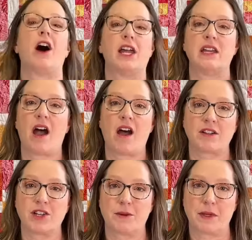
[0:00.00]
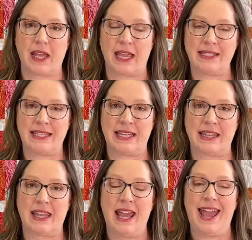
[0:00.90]
on October the
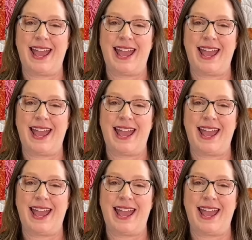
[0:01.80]
eighteenth,